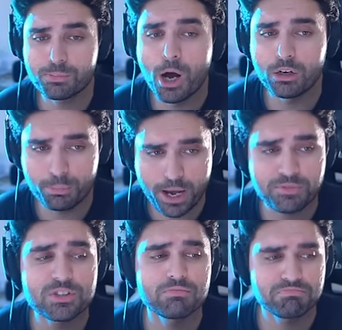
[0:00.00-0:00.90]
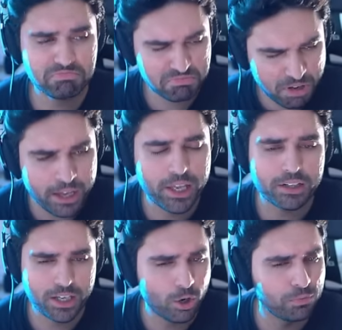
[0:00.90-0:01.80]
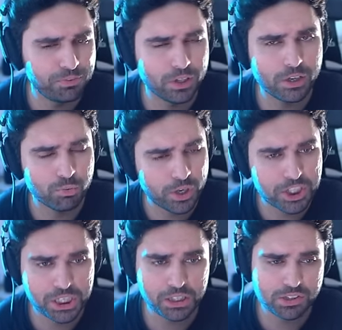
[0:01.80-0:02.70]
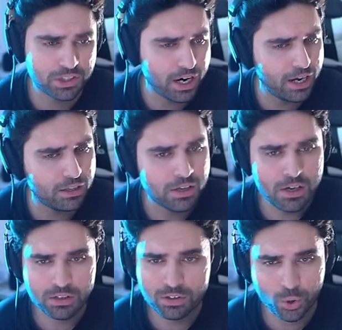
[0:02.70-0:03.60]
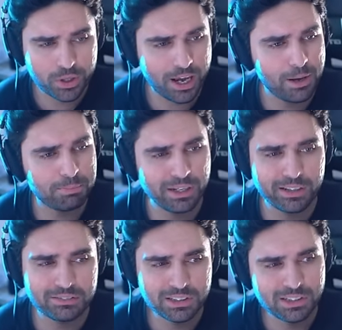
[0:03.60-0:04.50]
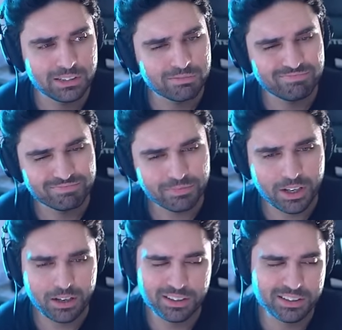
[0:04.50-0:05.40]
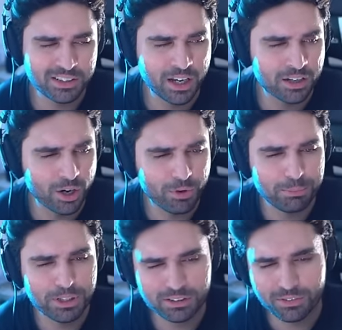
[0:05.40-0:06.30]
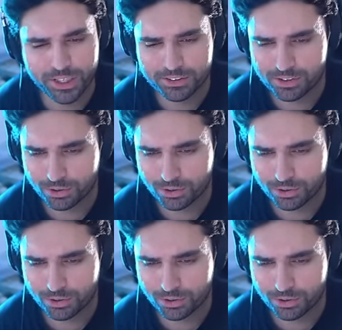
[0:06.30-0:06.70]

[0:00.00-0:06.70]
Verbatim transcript: smaller maps I like that. Hopefully rushing style, no camping. You, you know what I mean, right?